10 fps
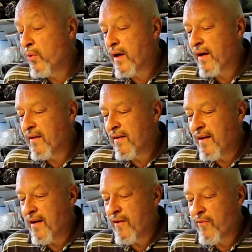you can
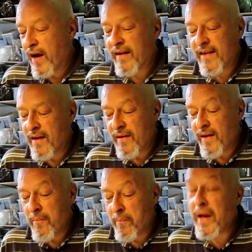uh, find them
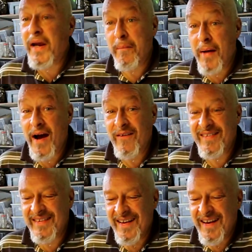in big amounts